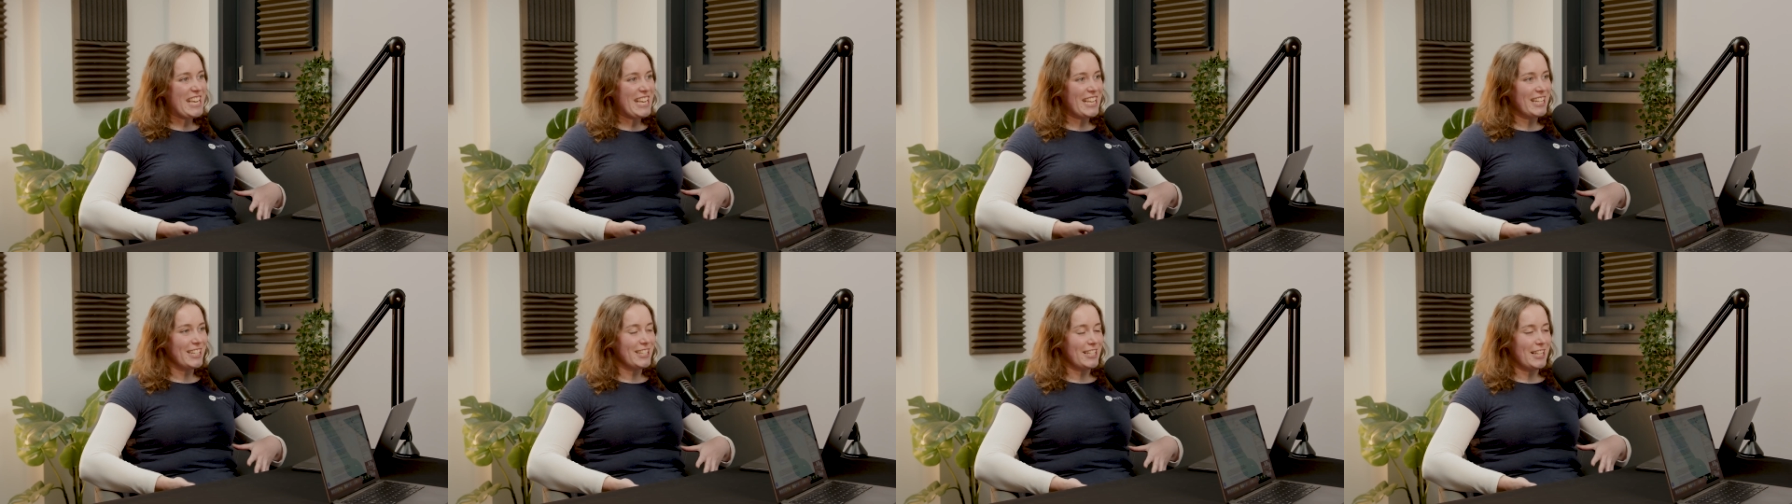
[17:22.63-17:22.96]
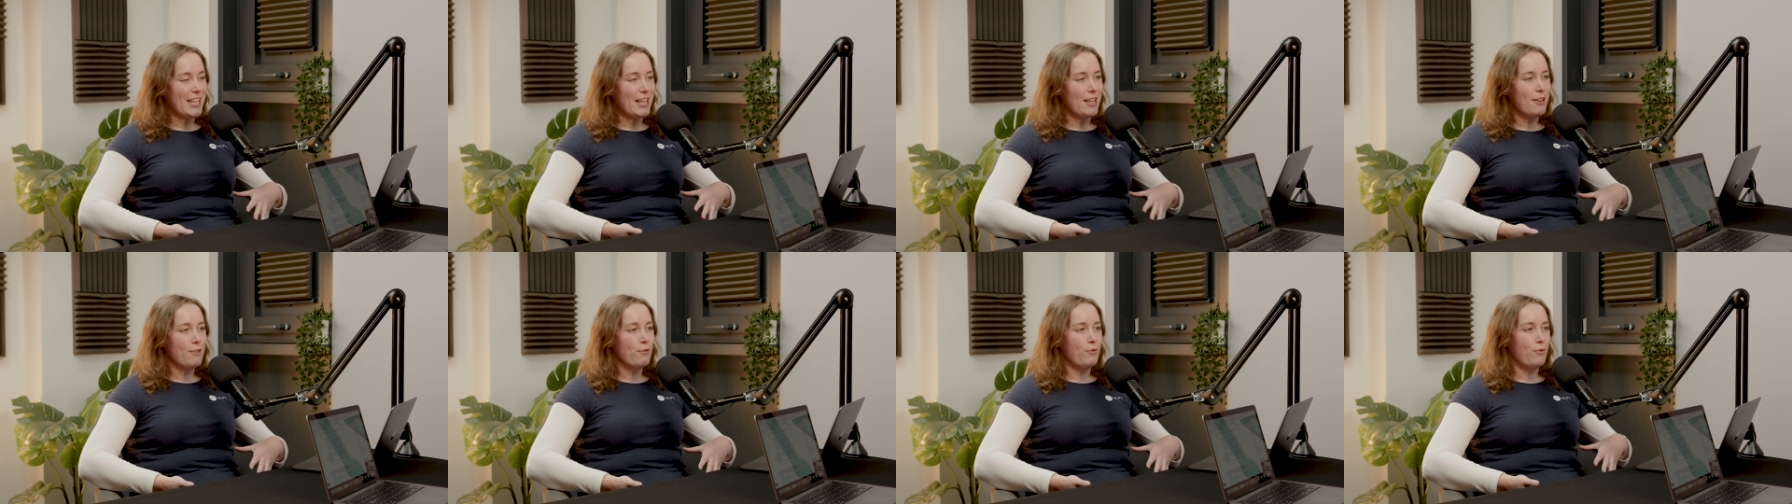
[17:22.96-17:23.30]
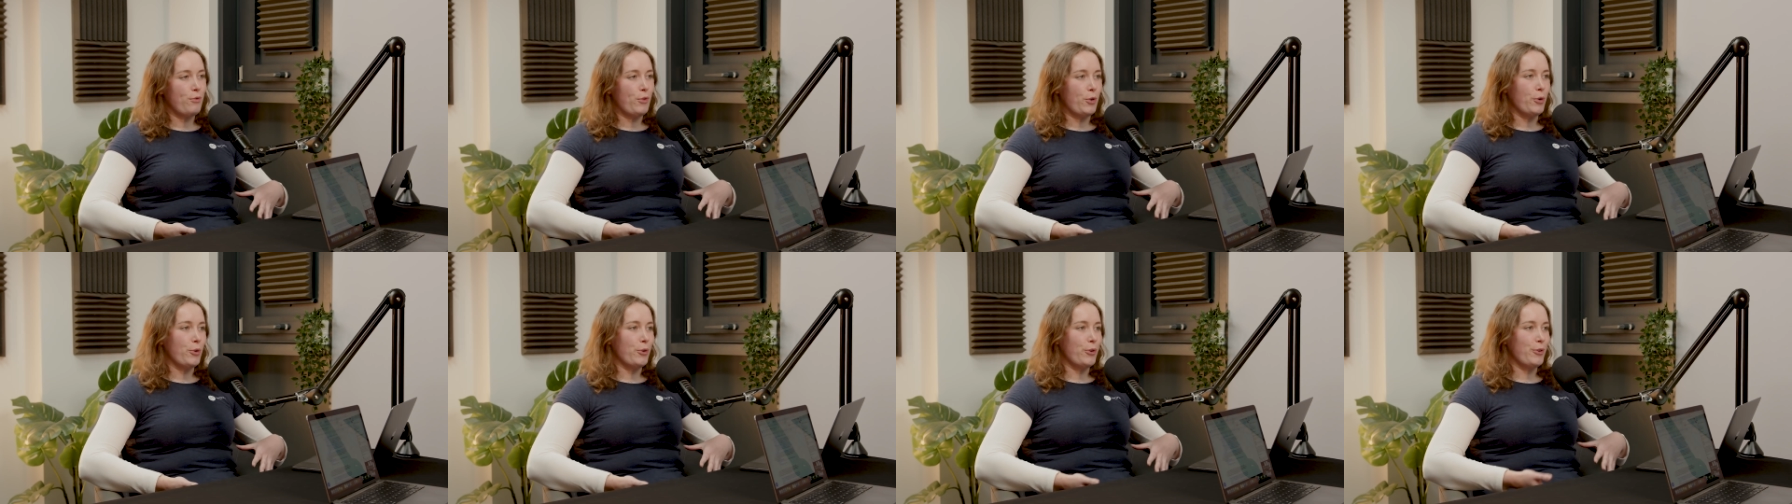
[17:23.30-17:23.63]
easy
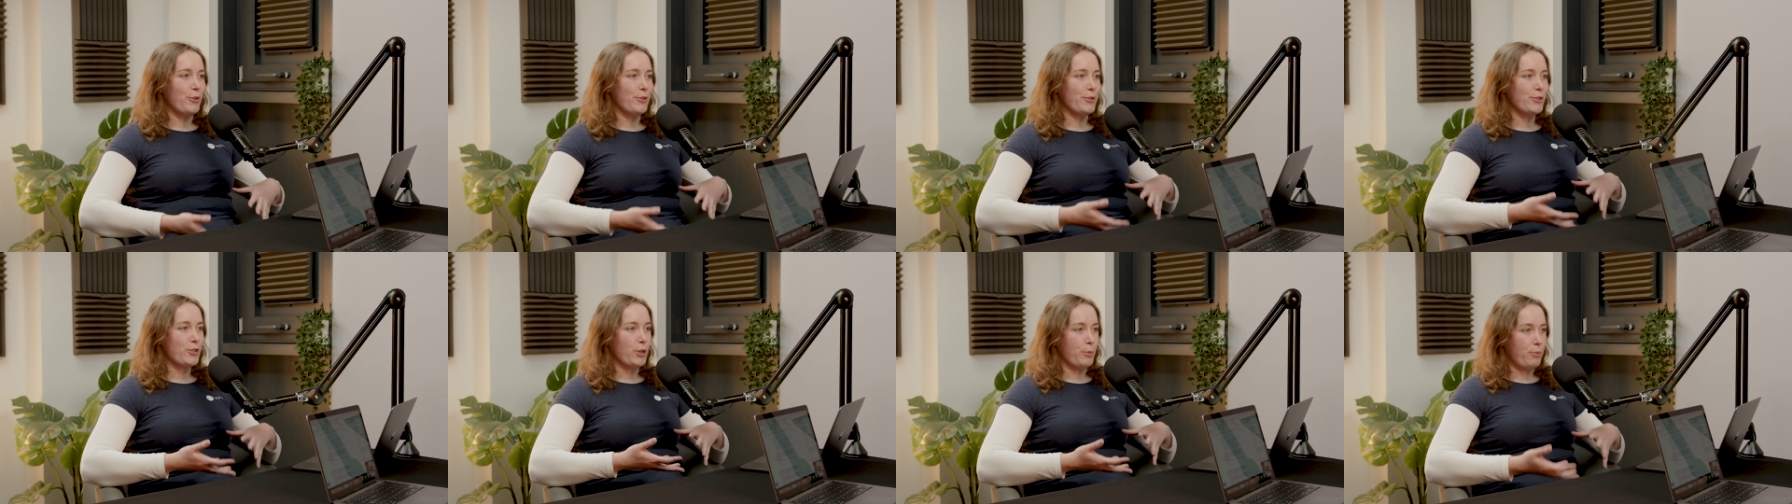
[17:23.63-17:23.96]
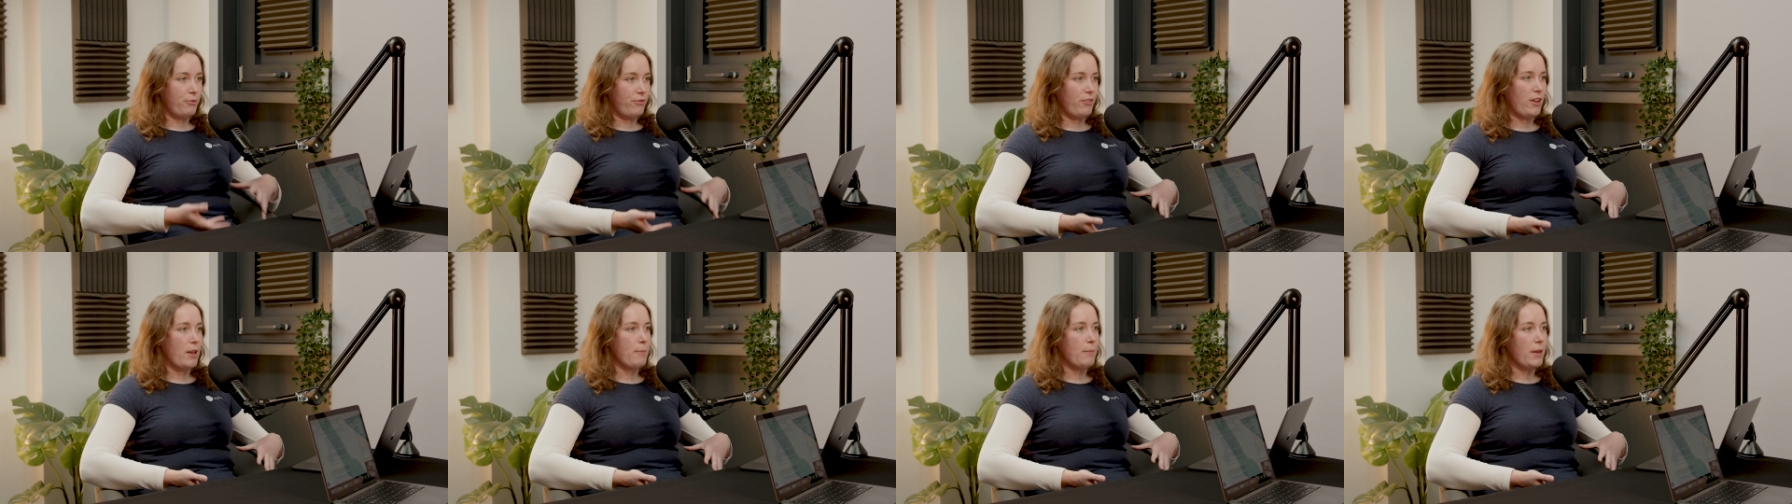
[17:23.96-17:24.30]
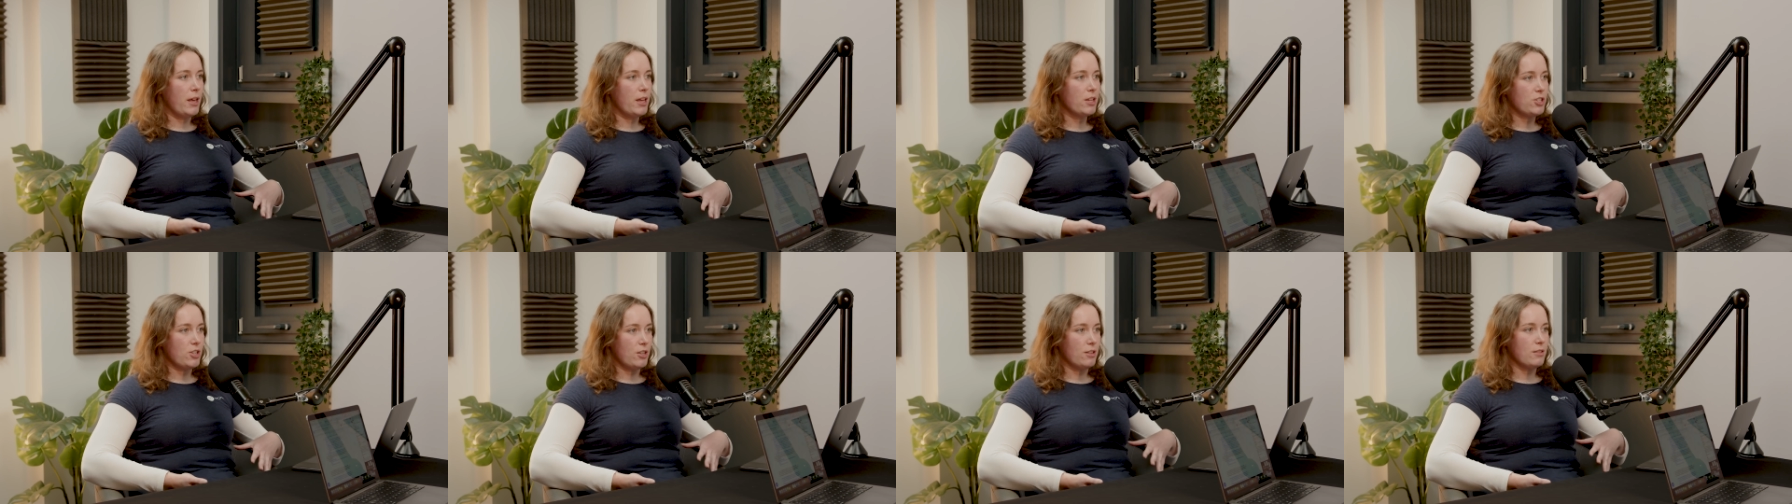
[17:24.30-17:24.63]
for Shopify
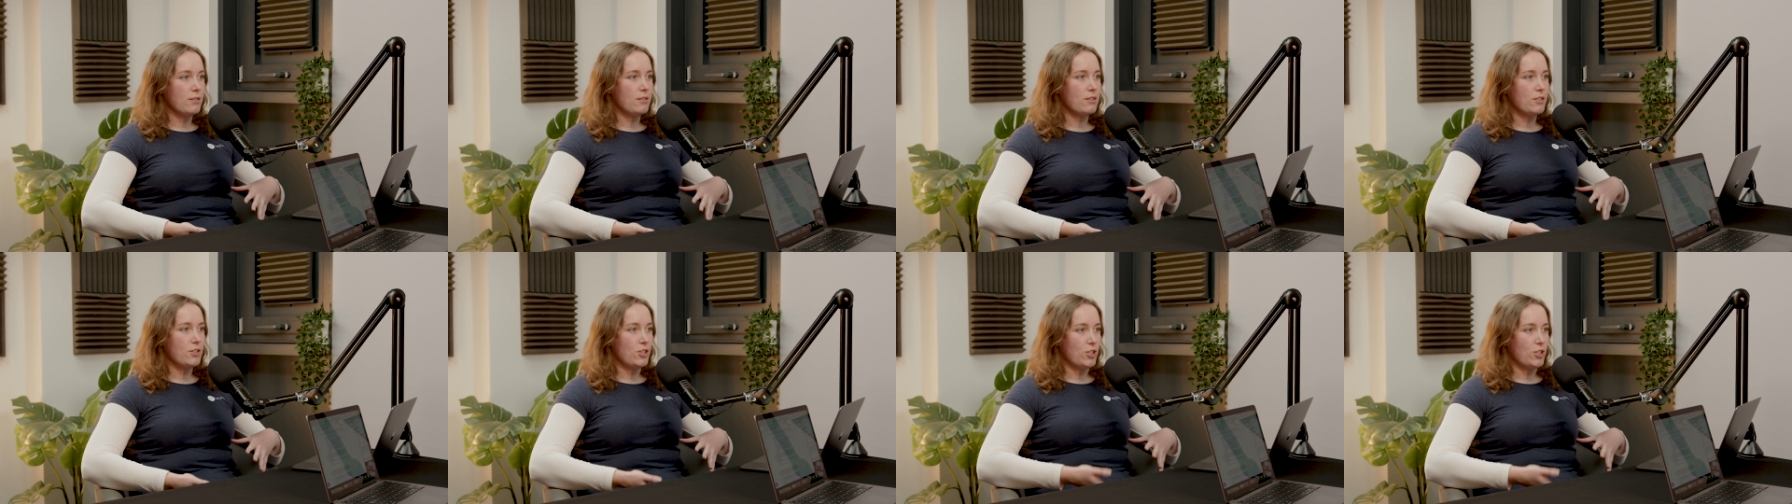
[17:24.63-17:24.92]
merchants